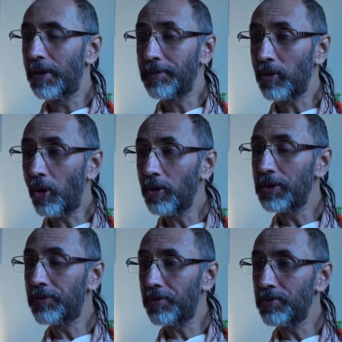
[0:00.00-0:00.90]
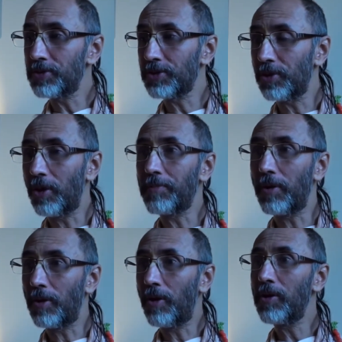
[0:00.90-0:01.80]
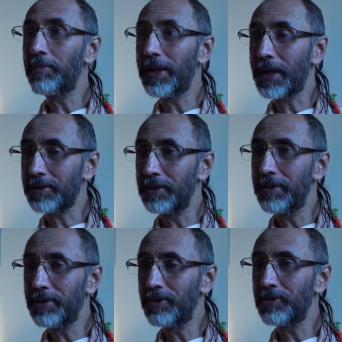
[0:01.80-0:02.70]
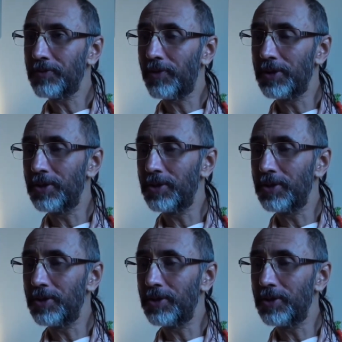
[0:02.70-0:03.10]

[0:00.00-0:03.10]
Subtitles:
all the fruits of all my activities